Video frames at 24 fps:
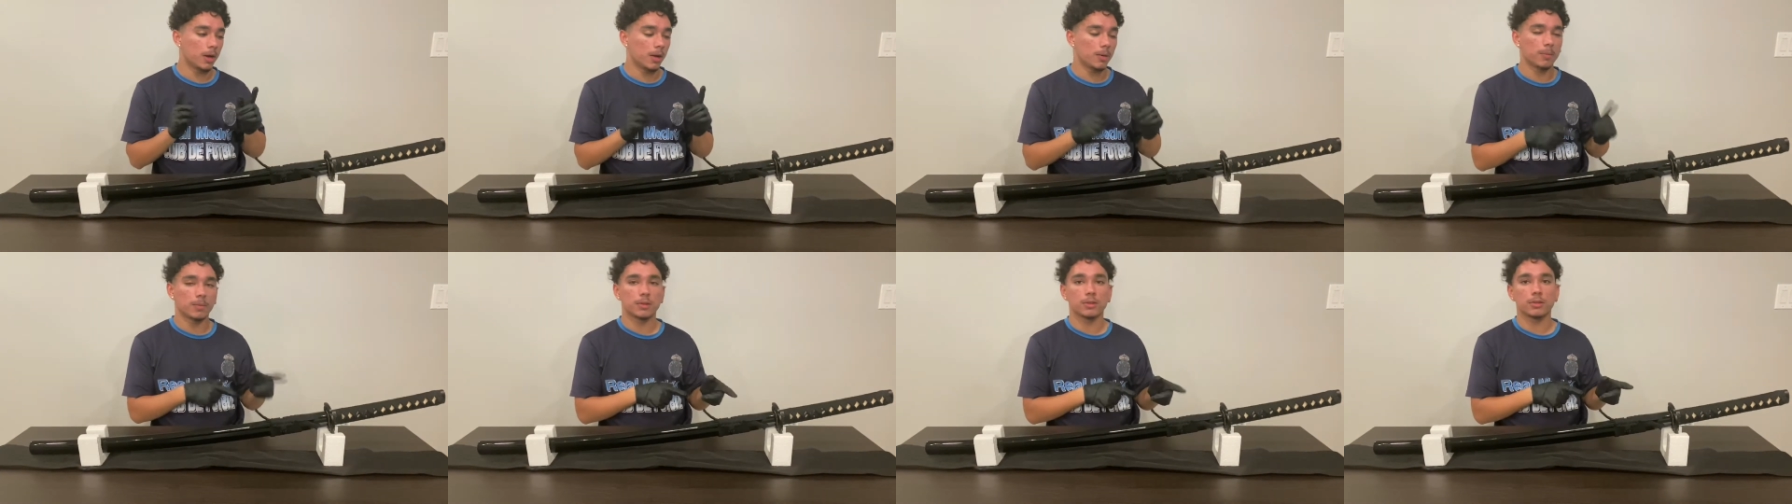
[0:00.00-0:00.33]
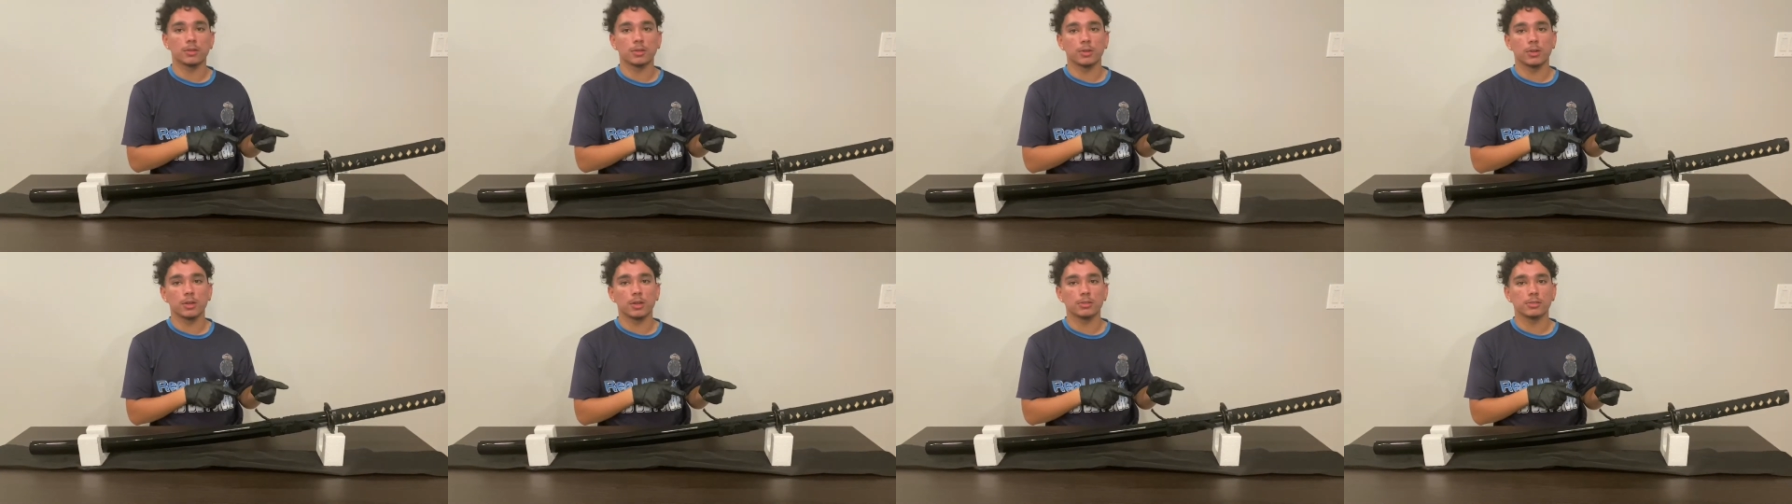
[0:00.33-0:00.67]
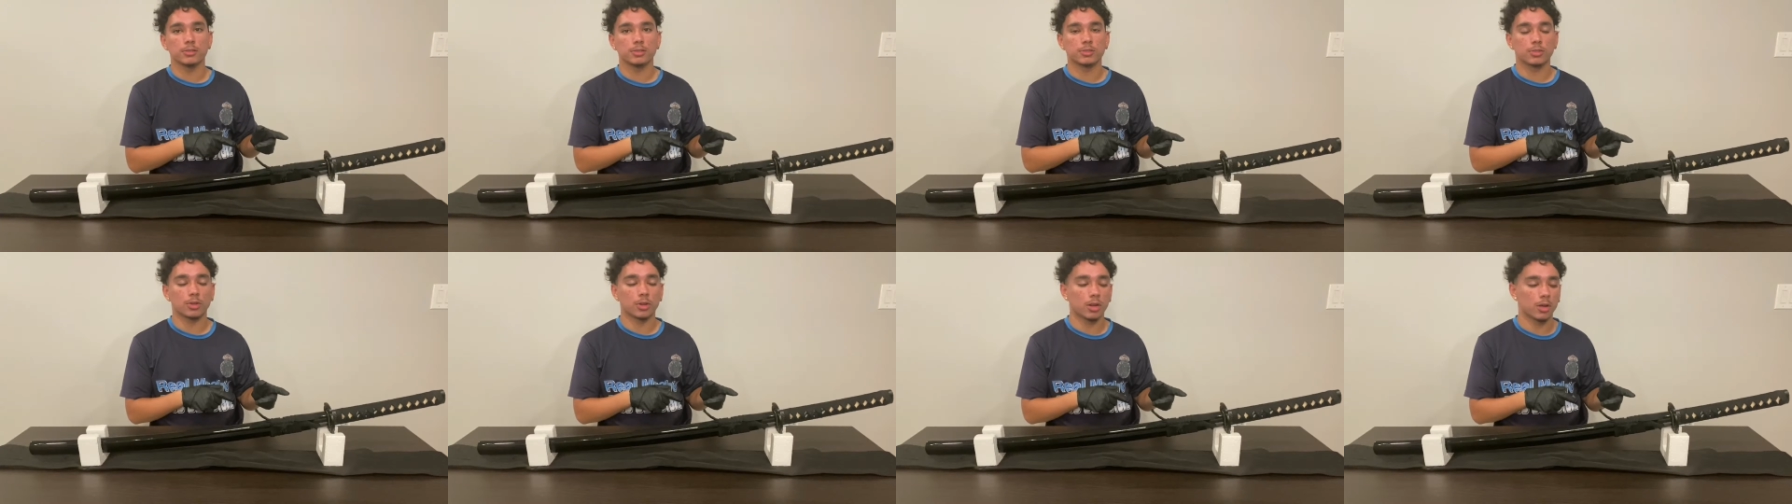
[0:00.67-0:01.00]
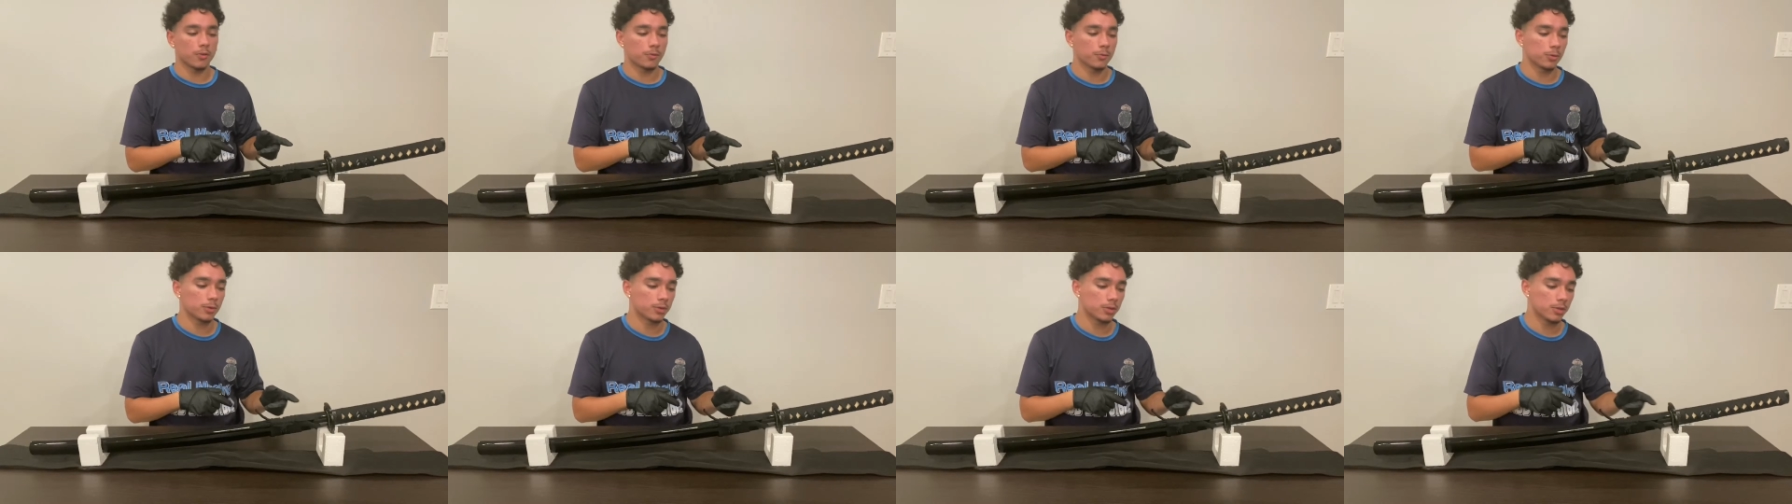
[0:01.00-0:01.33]
gonna go ahead and start
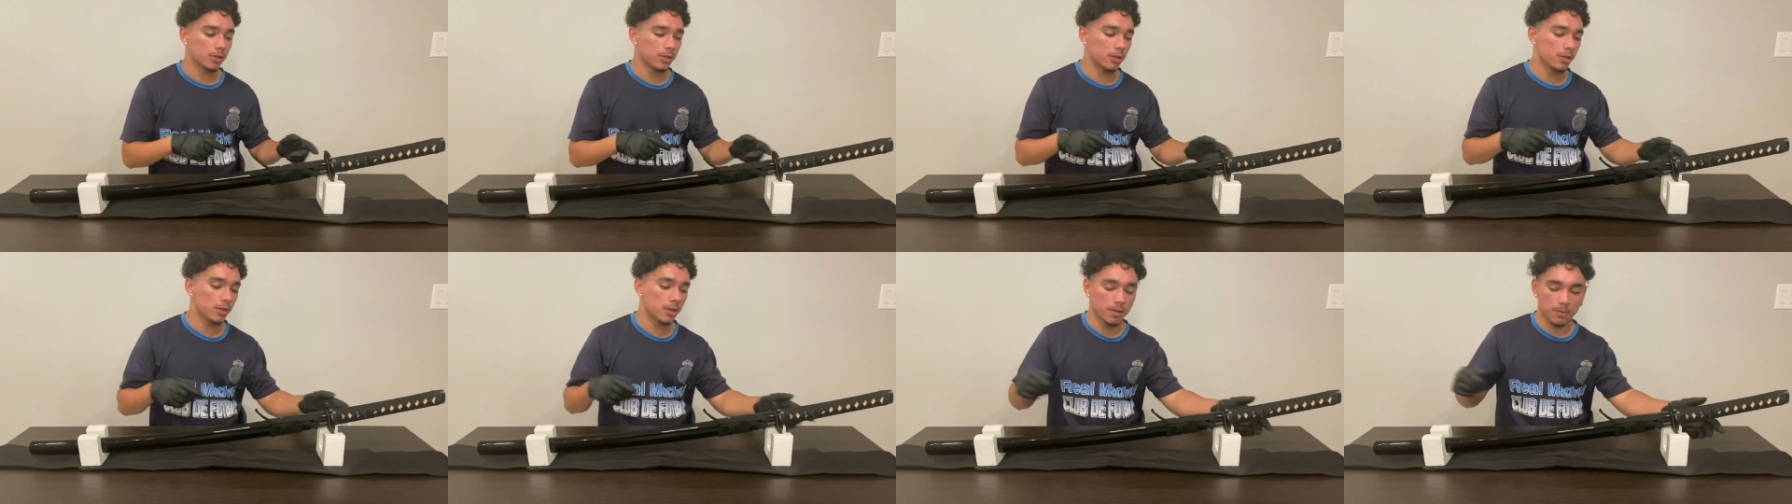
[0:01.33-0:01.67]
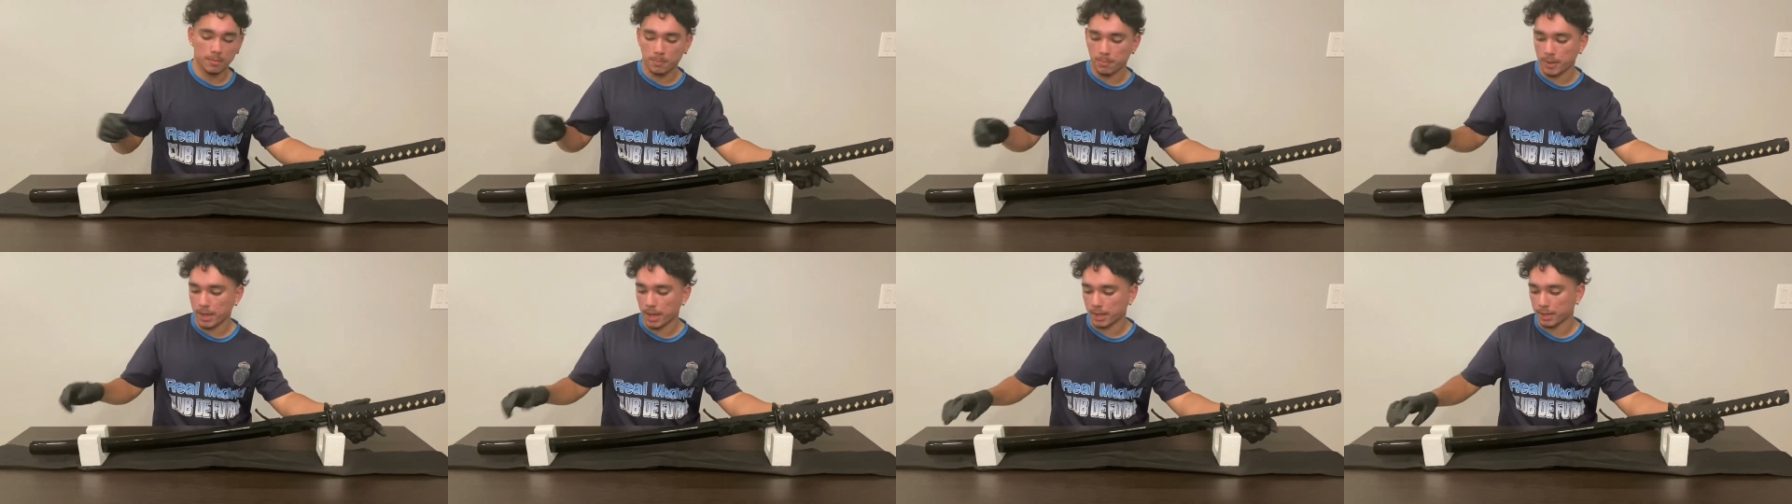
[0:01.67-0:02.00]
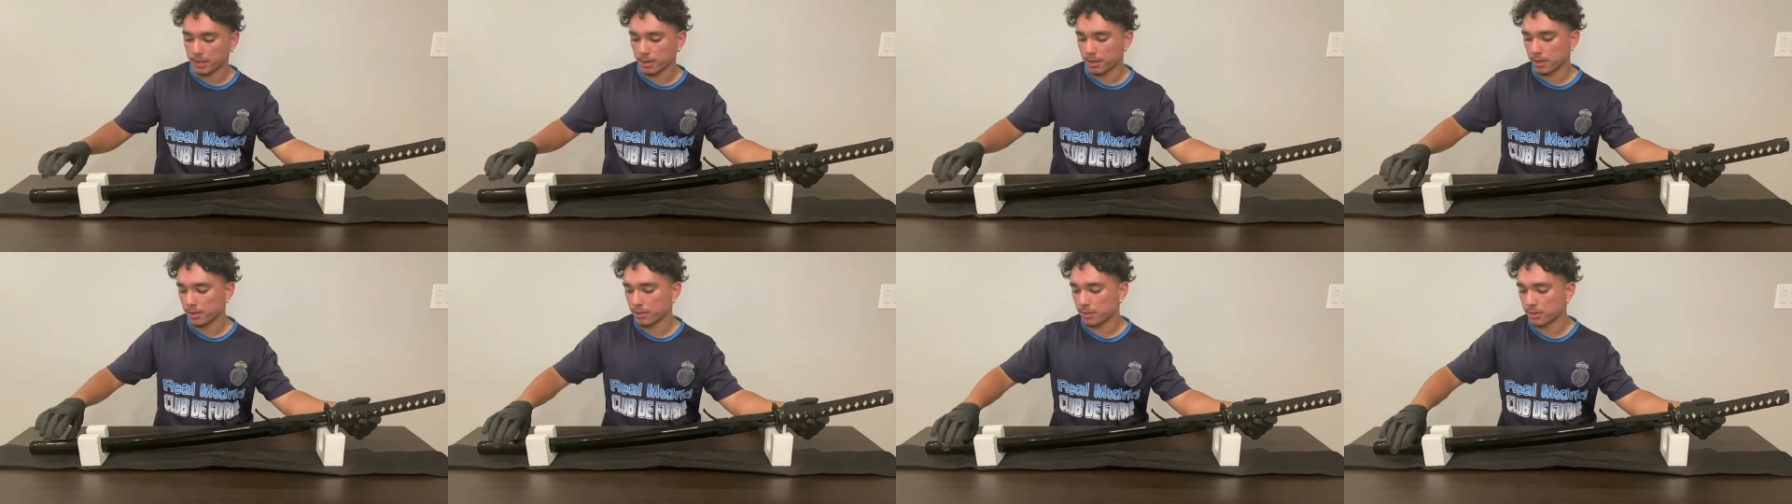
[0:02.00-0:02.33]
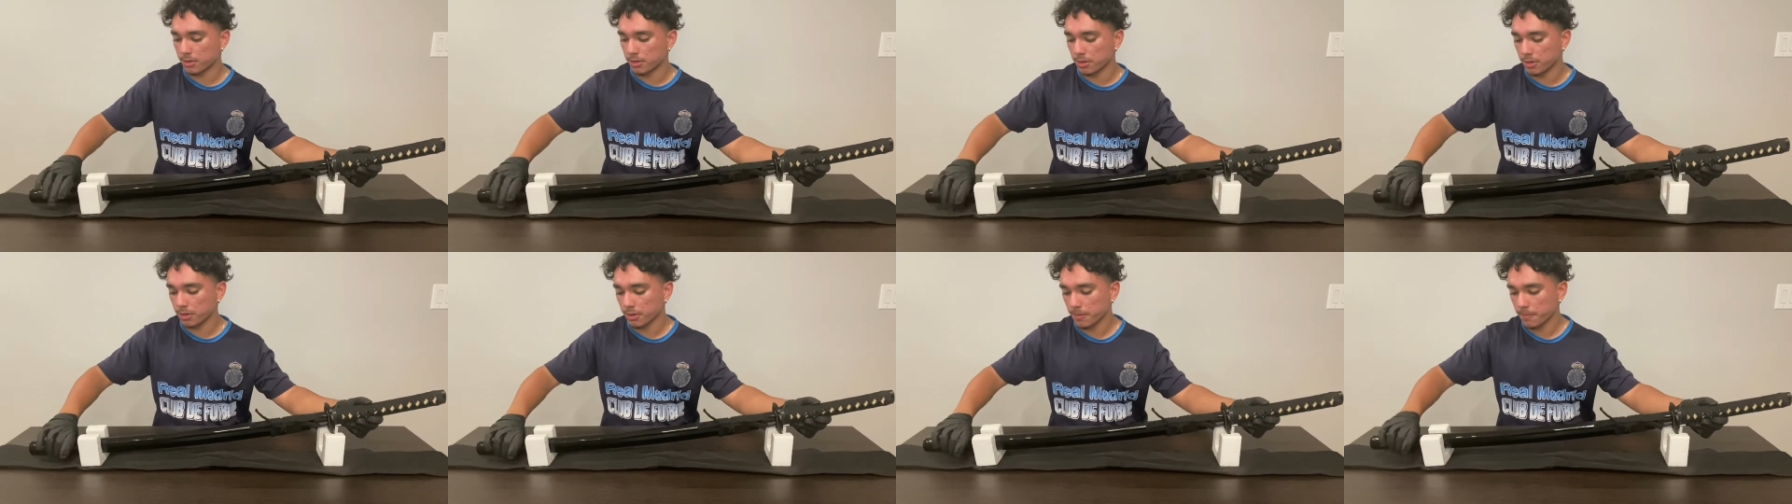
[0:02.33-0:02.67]
off with the back end
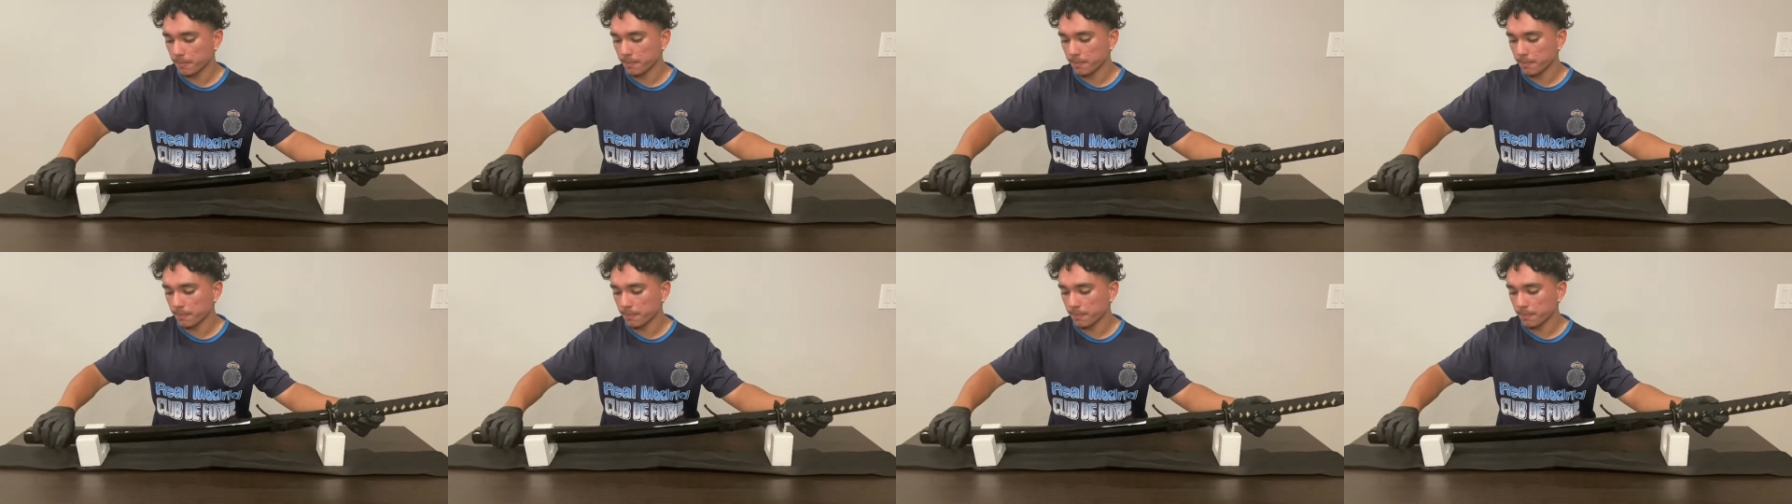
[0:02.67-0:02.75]
here.